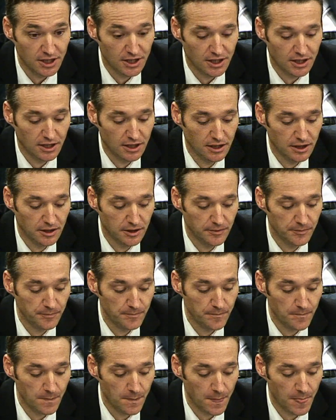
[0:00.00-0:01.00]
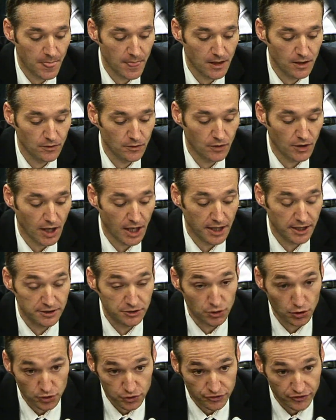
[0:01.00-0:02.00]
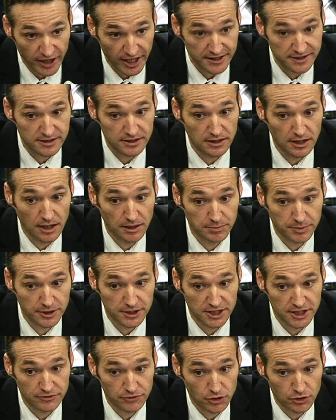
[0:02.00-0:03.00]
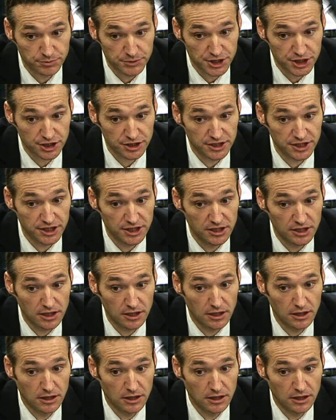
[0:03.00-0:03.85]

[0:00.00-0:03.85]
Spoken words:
I note that apparently the commission here,